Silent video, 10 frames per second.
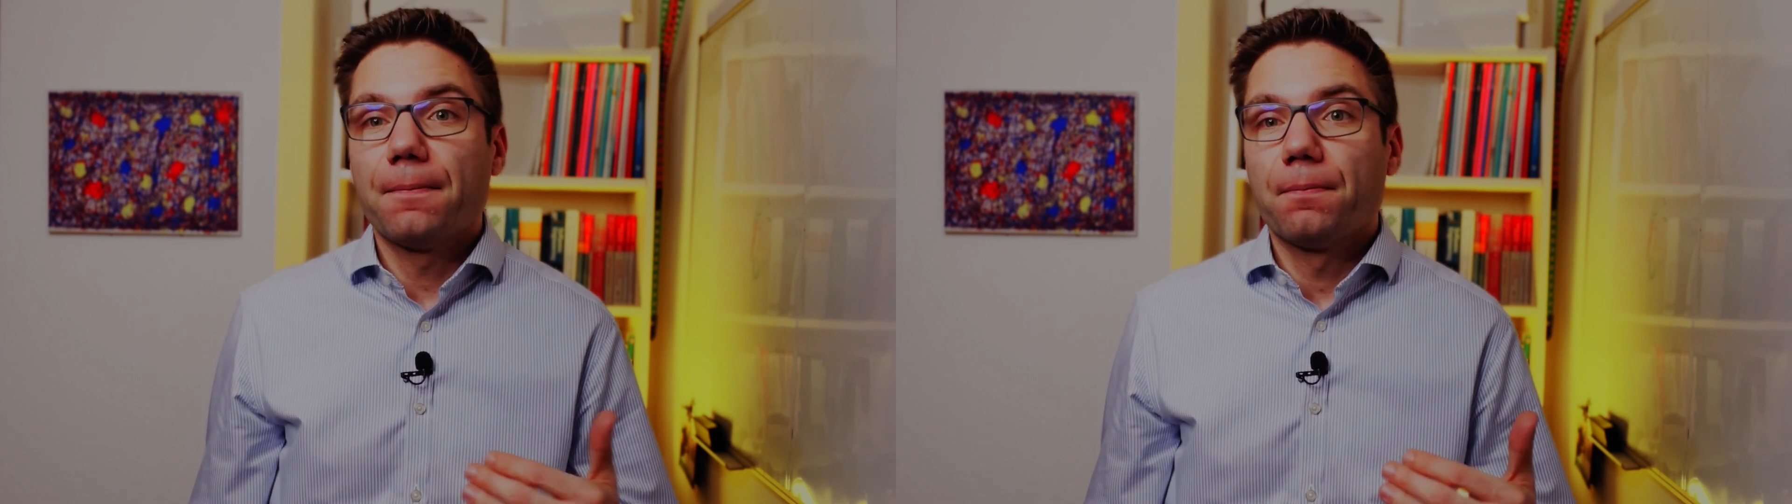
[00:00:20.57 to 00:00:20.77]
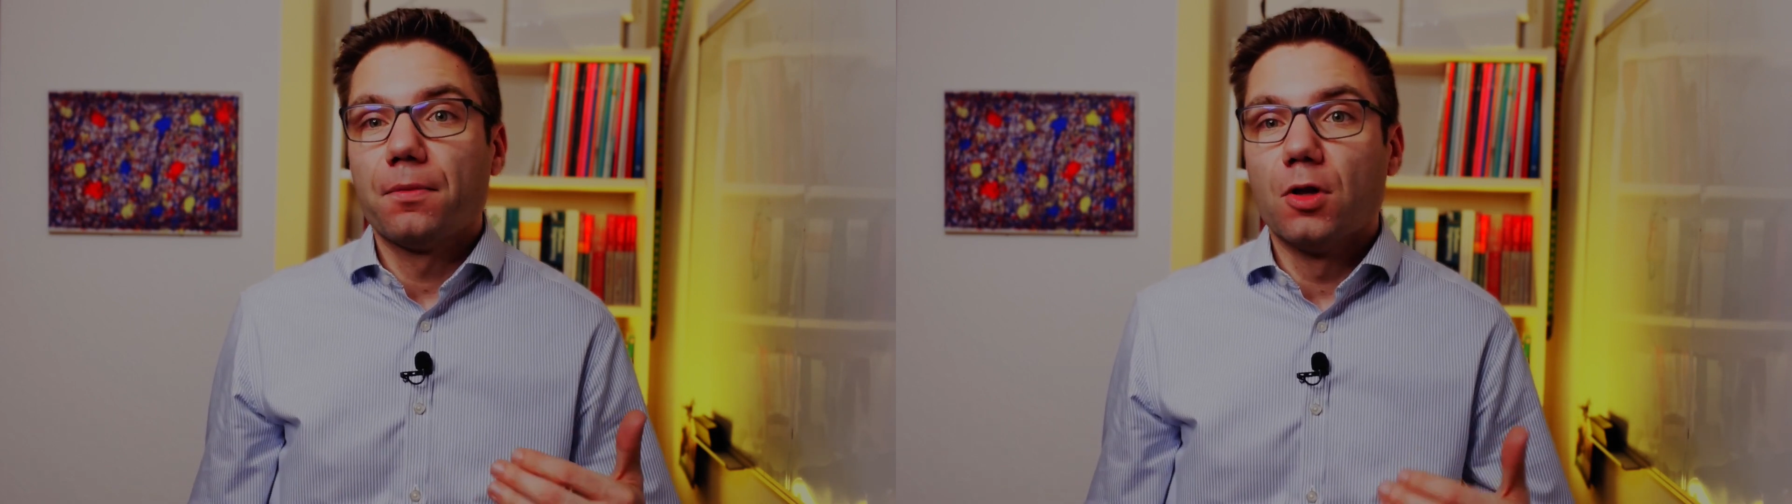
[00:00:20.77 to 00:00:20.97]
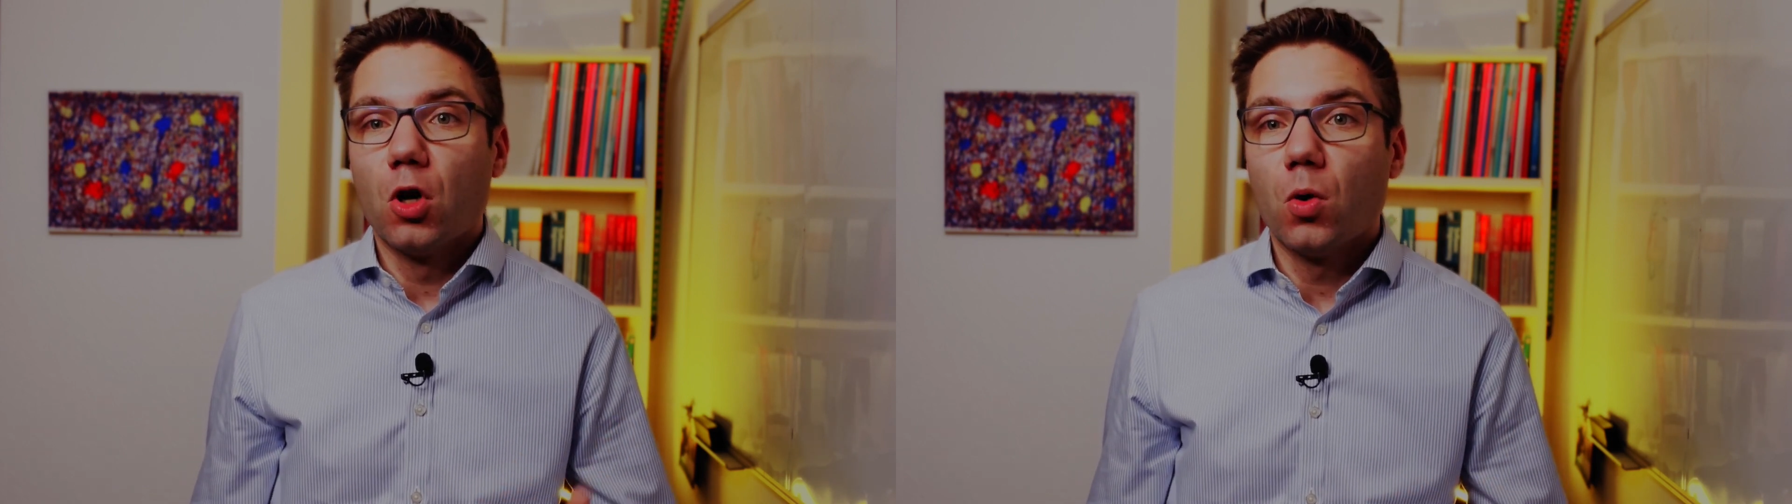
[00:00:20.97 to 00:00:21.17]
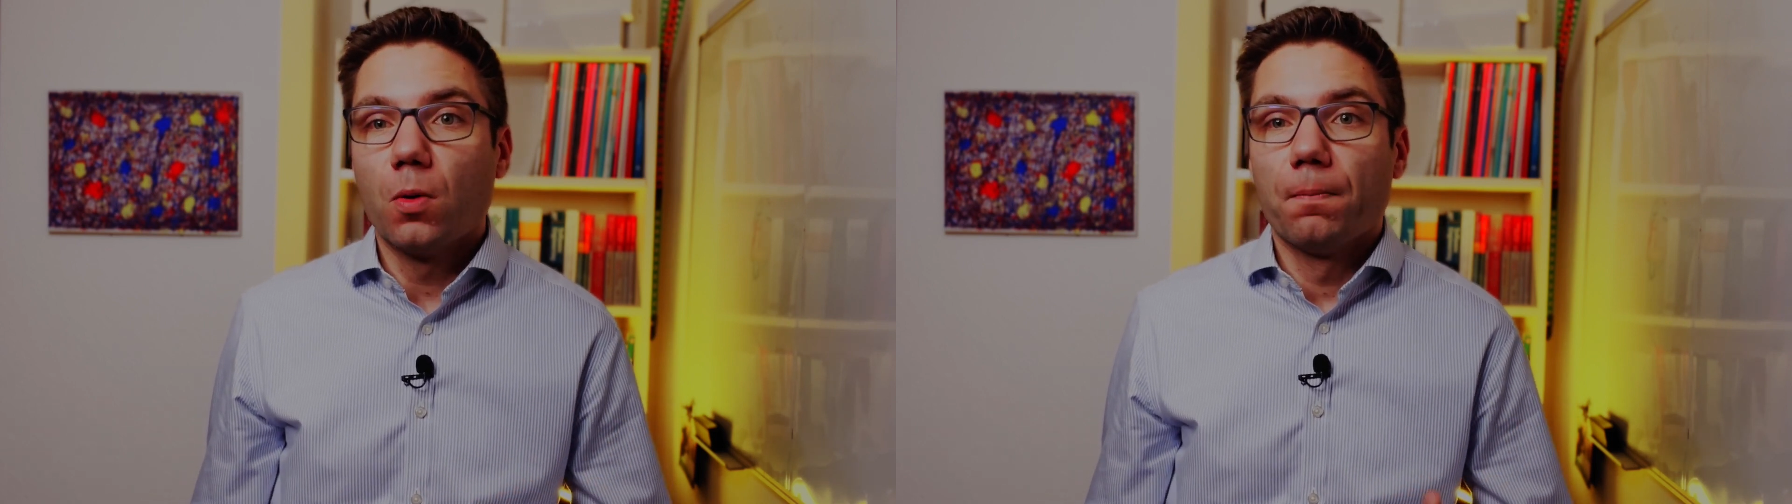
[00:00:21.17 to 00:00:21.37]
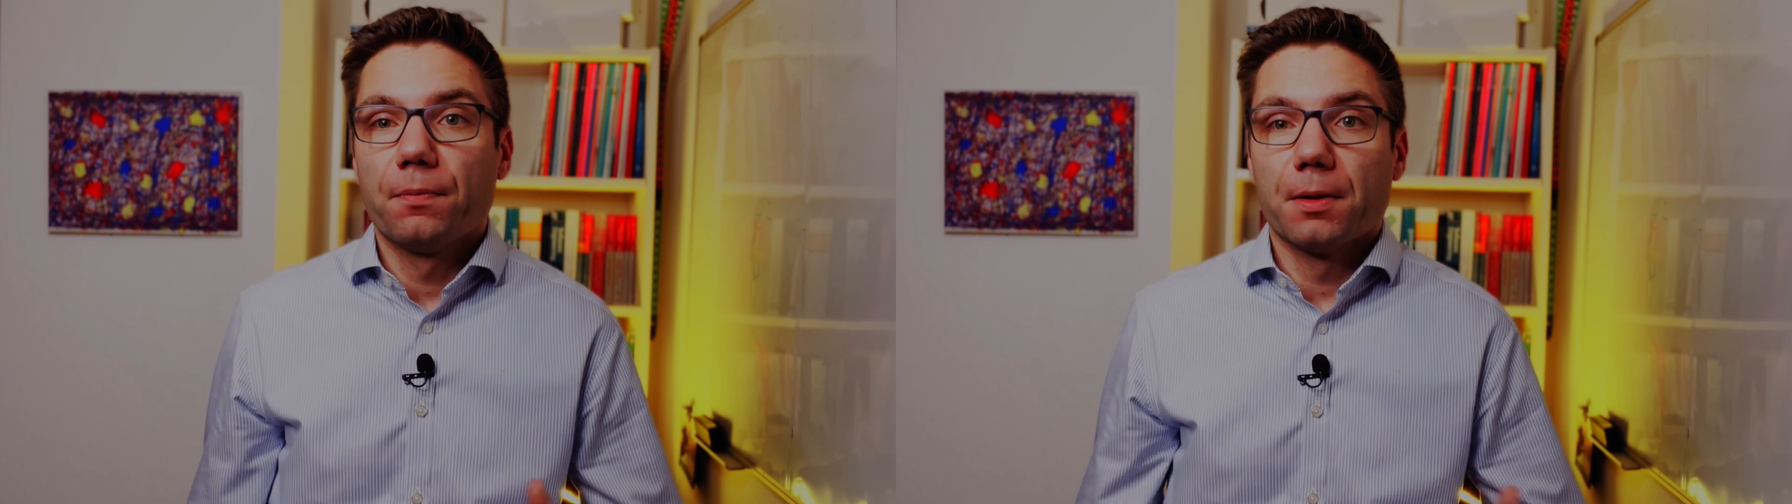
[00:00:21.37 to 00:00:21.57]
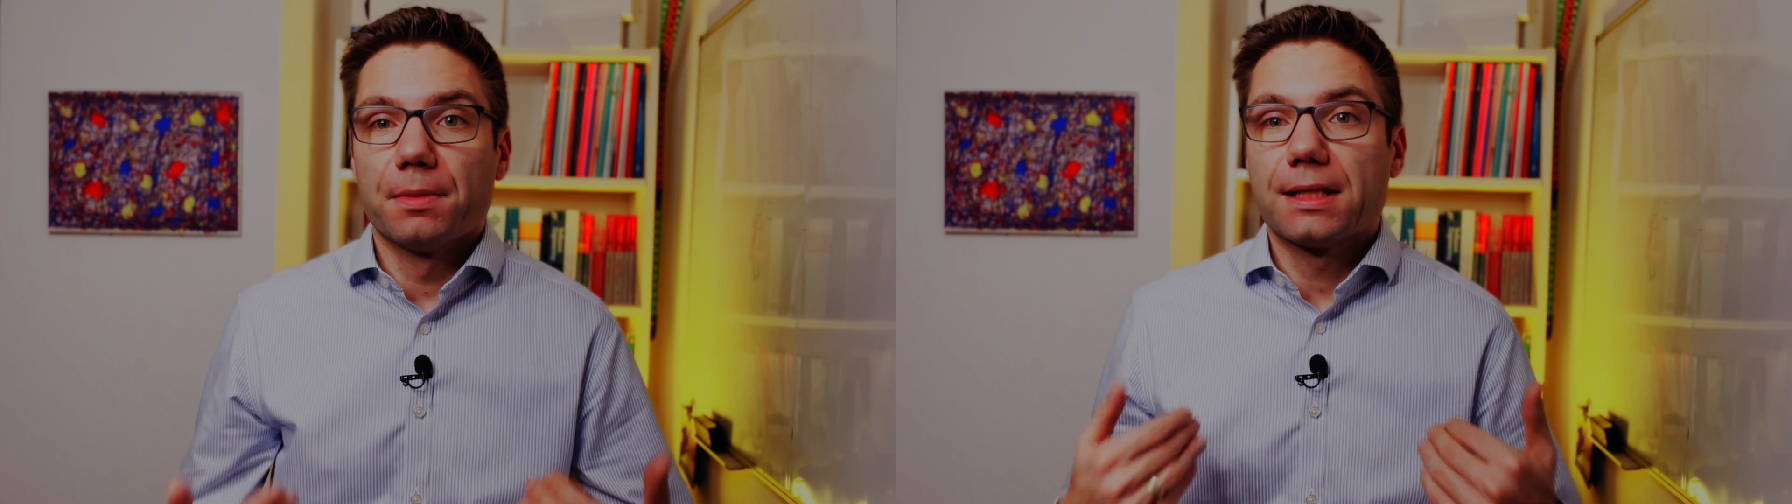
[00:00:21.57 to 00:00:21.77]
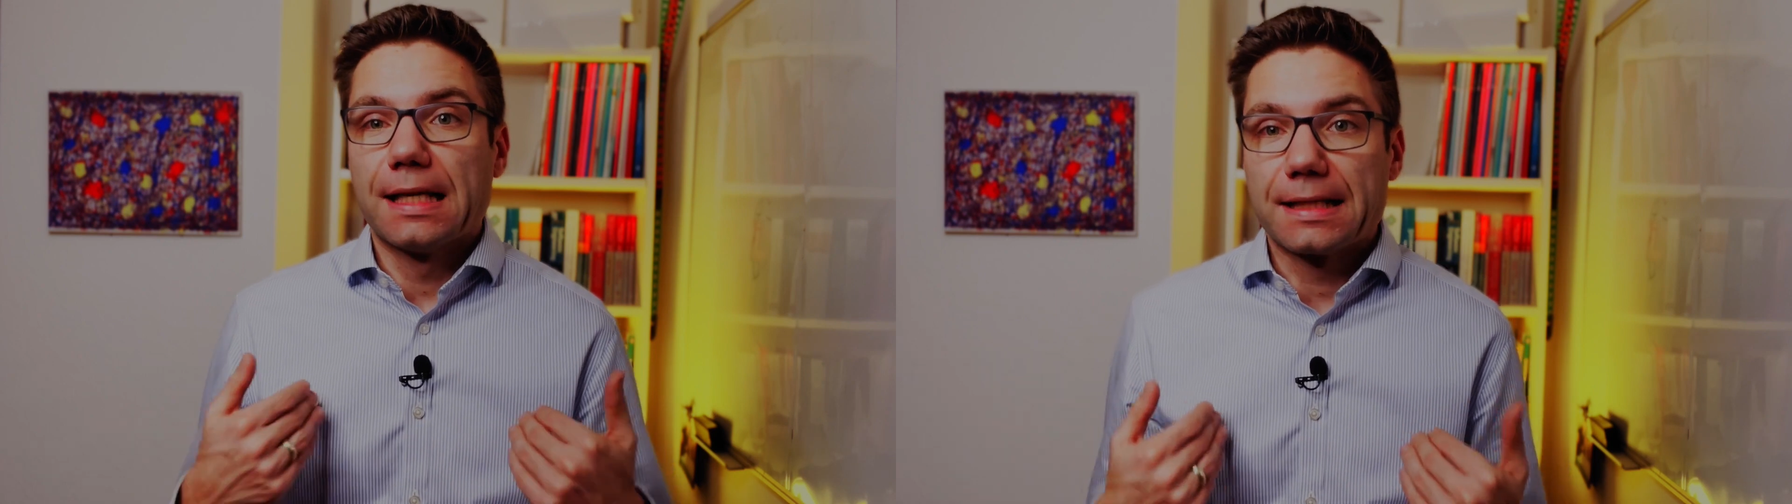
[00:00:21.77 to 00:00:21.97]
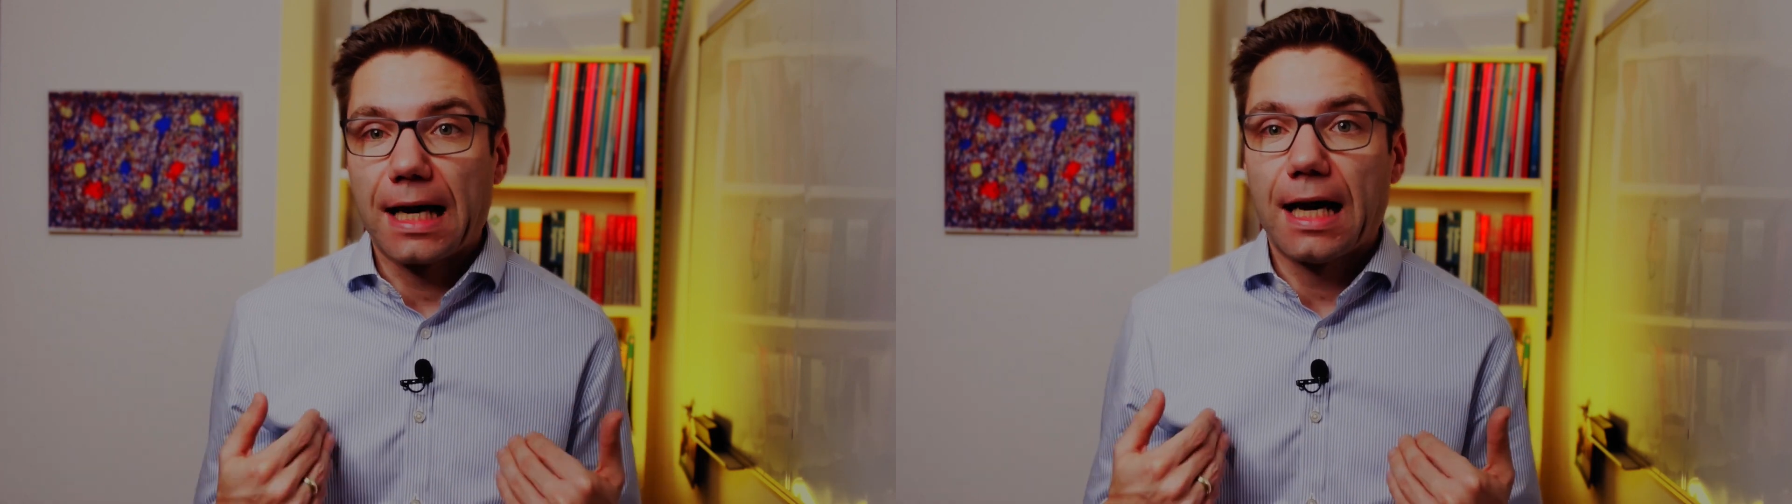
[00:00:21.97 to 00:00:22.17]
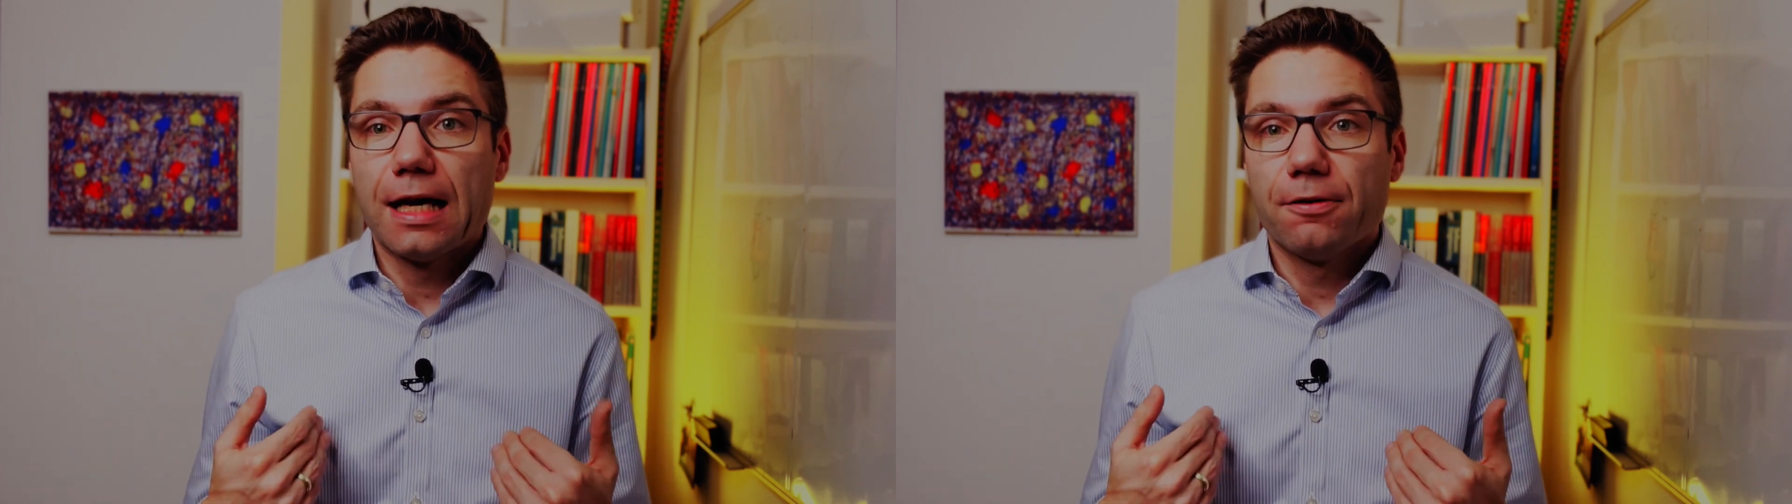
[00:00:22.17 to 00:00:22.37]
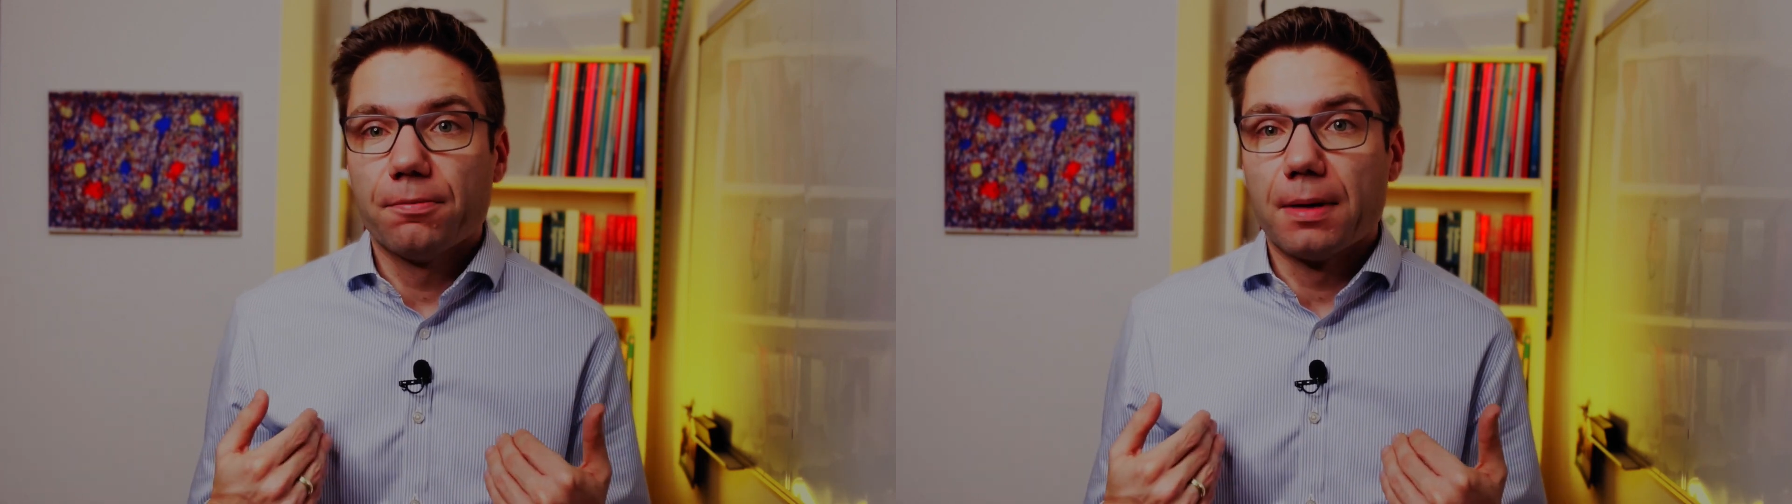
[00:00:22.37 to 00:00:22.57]
know the mistakes I
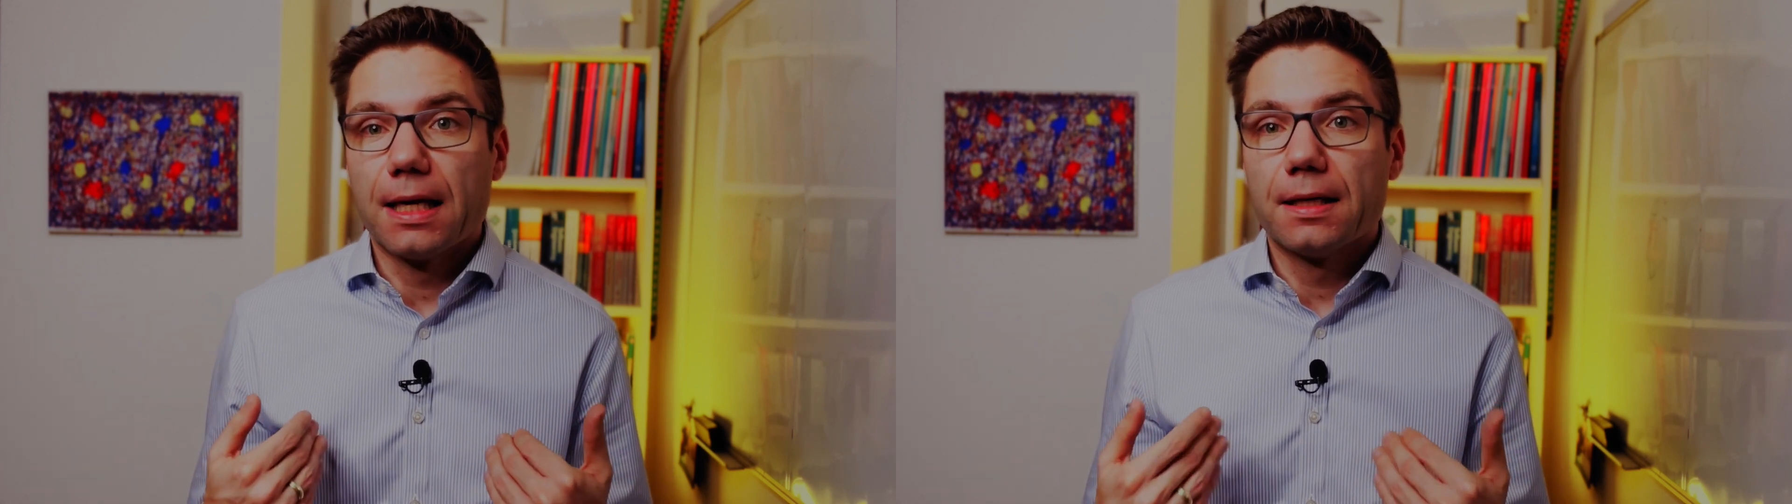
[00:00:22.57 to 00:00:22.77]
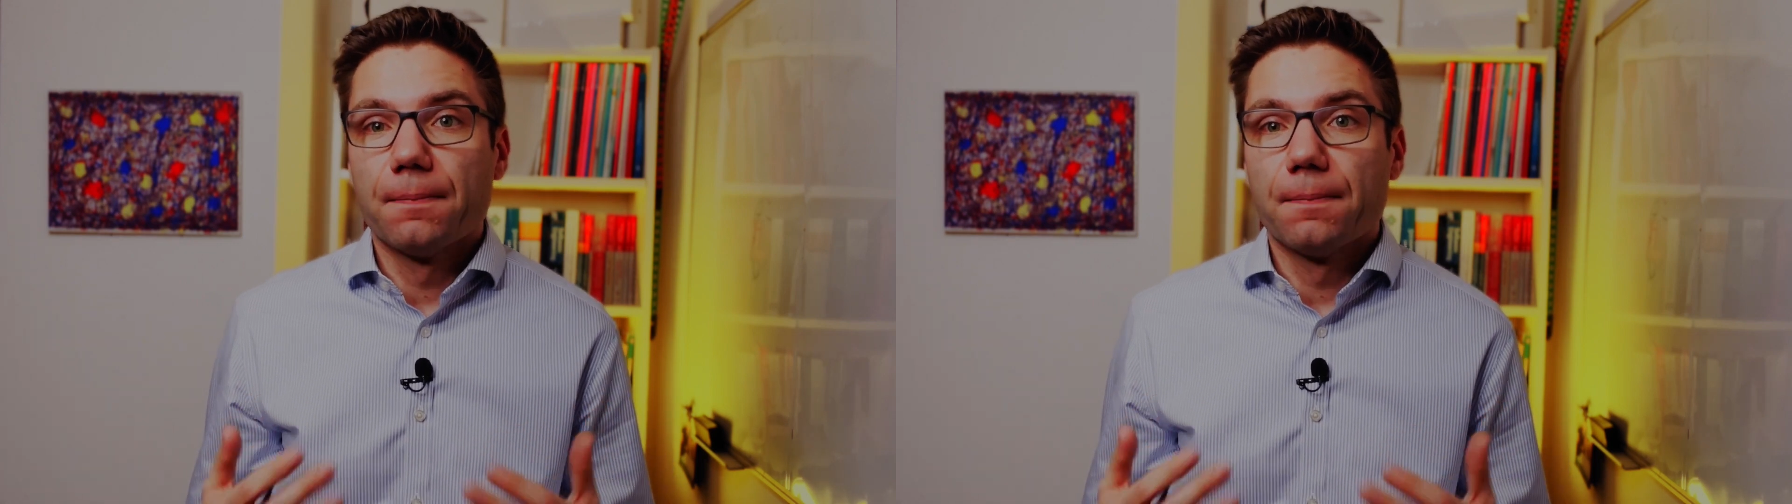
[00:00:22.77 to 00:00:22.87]
have made